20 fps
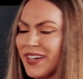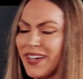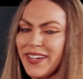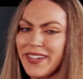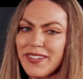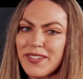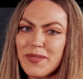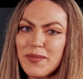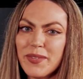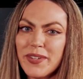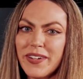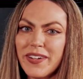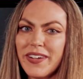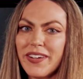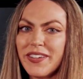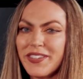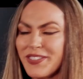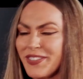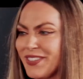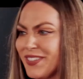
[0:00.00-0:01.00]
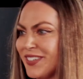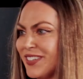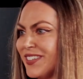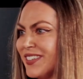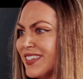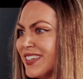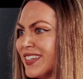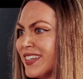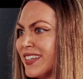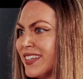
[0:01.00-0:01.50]
I am
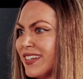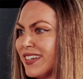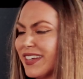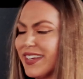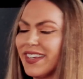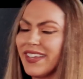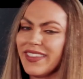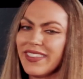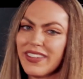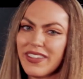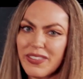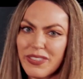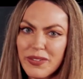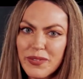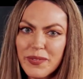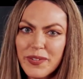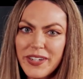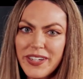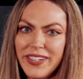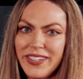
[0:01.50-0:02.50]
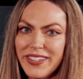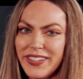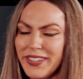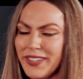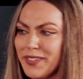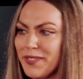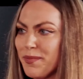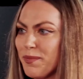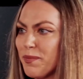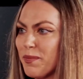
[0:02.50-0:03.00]
Assyrian and
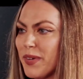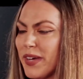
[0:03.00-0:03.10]
Lithuanian.